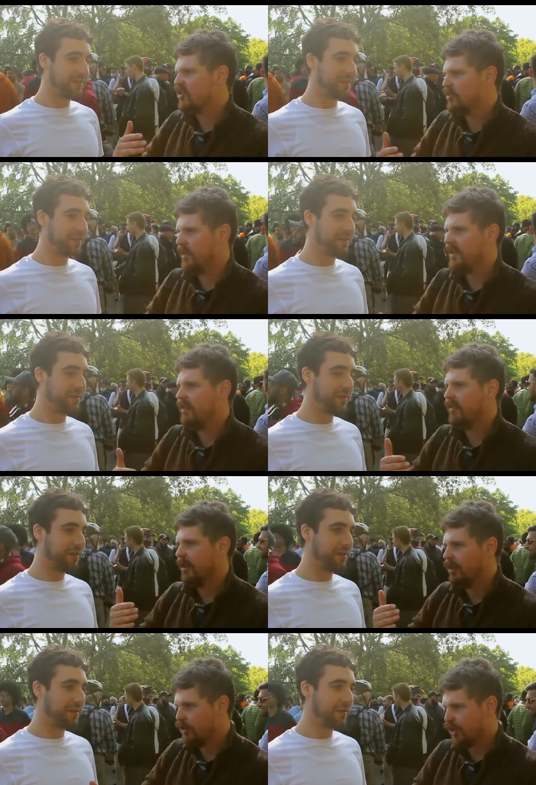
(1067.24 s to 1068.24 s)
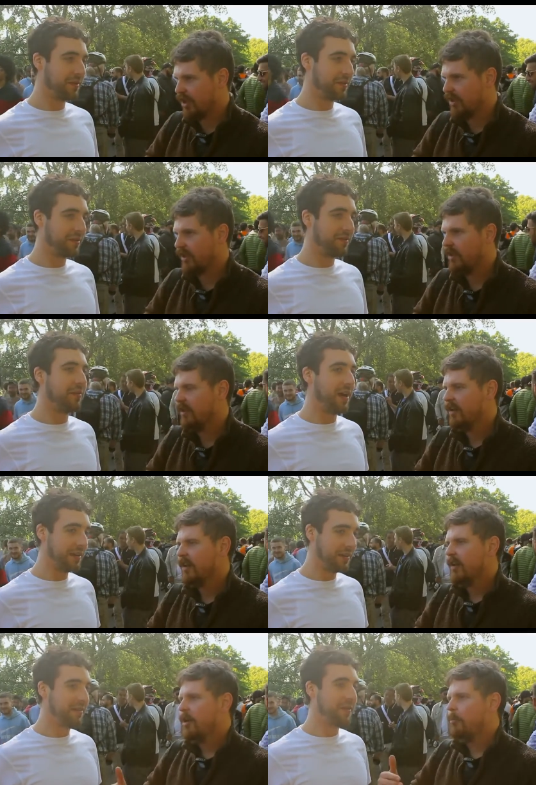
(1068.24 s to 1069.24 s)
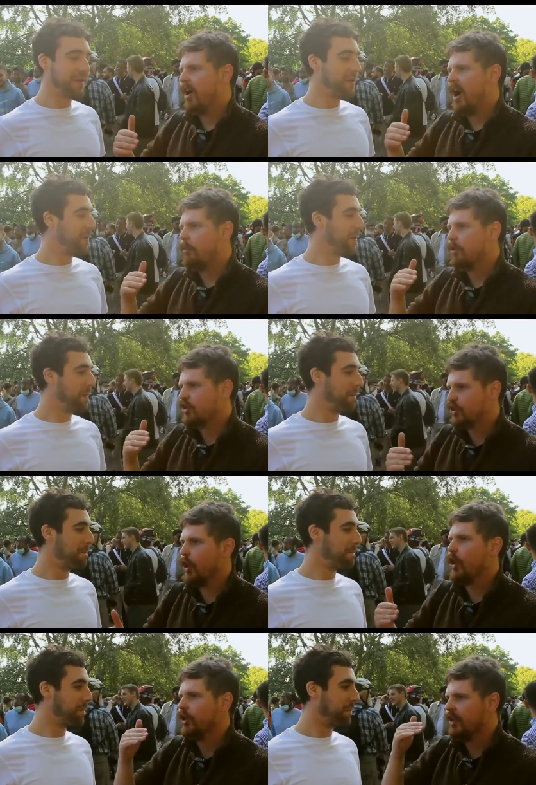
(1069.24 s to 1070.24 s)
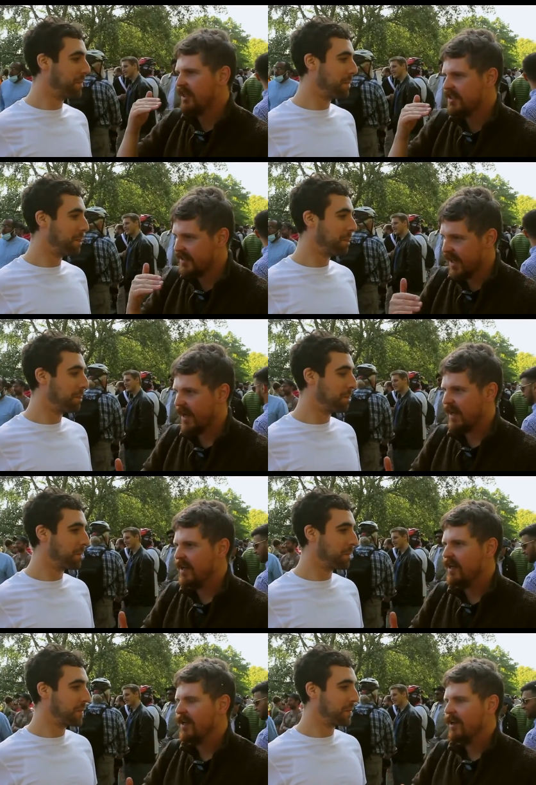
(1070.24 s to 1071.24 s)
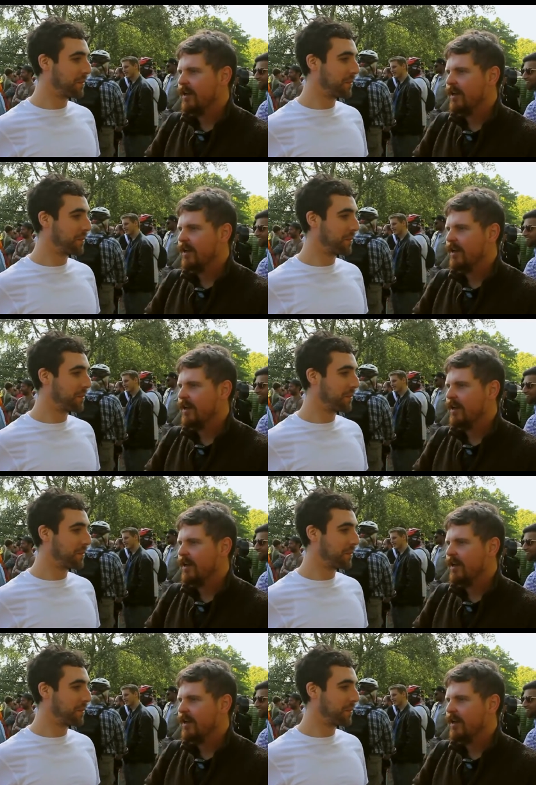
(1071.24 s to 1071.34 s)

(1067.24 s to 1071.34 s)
Speaker 1: to speak theologically, Fine. but I will certainly say